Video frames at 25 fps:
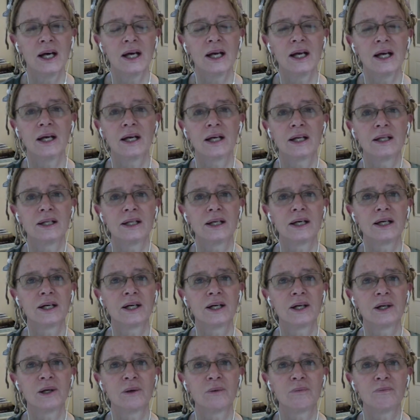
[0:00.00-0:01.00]
And
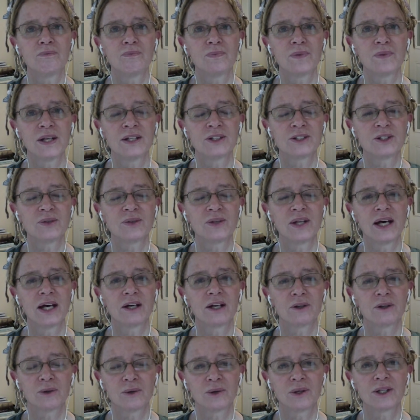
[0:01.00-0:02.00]
um, and so
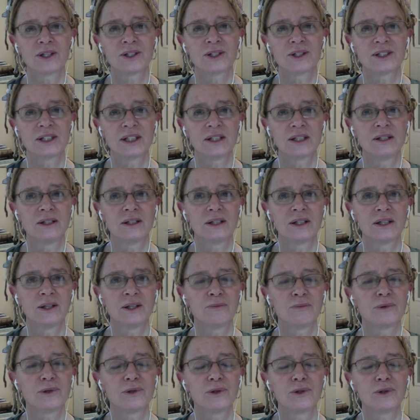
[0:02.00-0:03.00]
that, of course, didn't
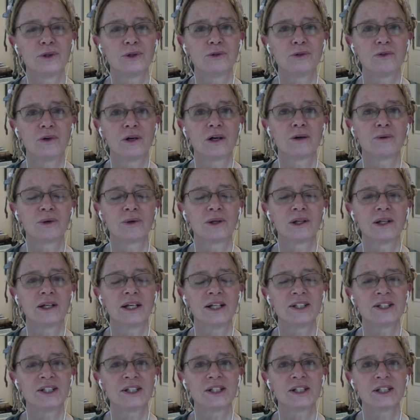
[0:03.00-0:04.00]
improve our
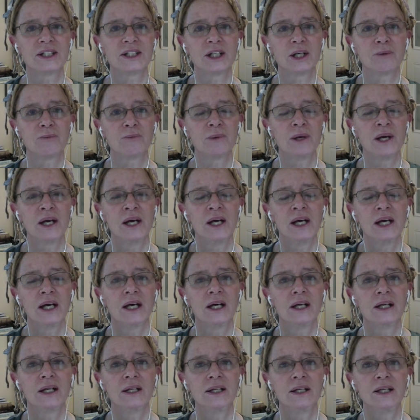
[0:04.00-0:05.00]
relationship.
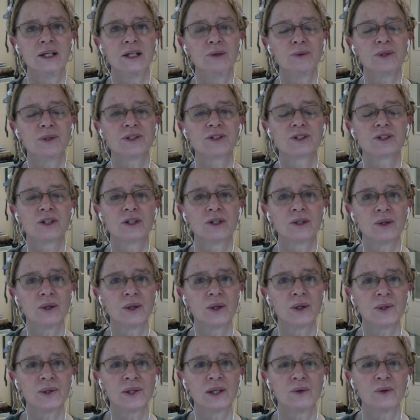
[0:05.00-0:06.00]
And he was
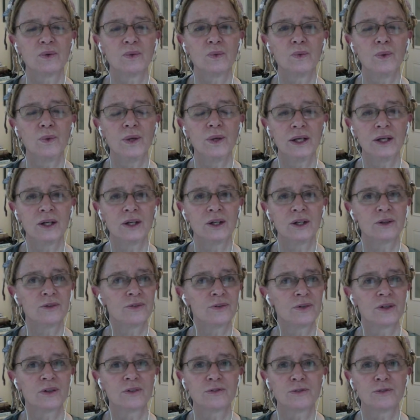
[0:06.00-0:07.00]
cold and weird
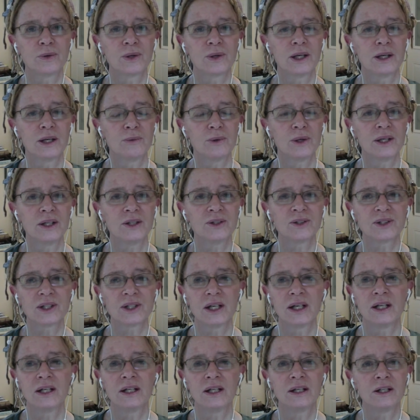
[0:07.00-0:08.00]
for 40 more years.
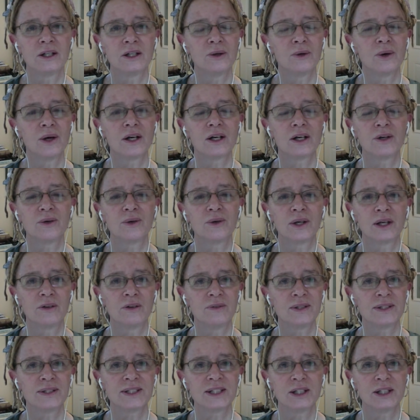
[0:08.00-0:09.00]
And you know, I go and I
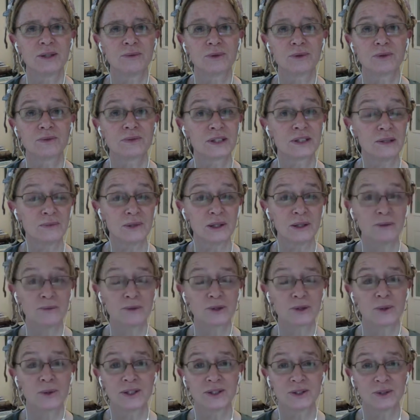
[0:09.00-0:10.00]
visit him
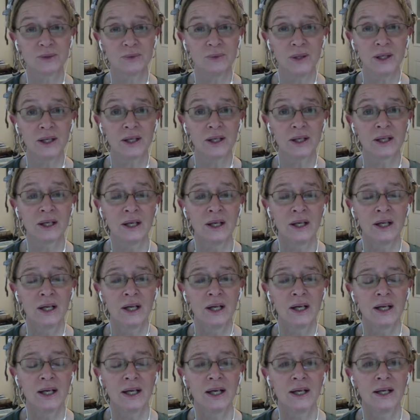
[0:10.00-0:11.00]
sometimes twice a week
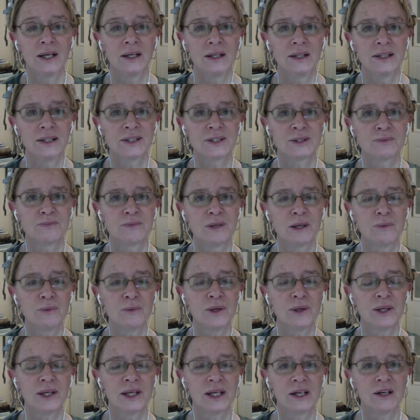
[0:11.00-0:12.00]
and his
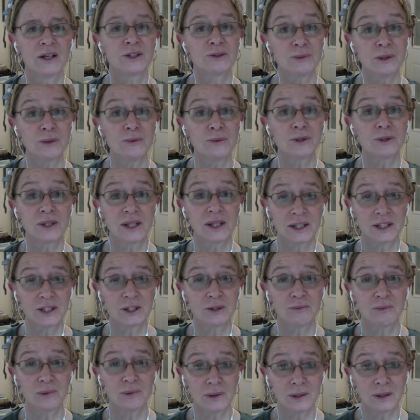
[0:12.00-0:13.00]
memory care his memory is
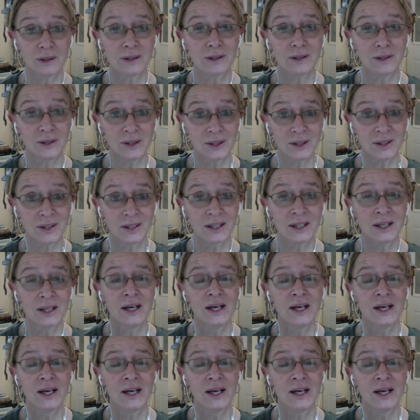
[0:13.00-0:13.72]
actually pretty good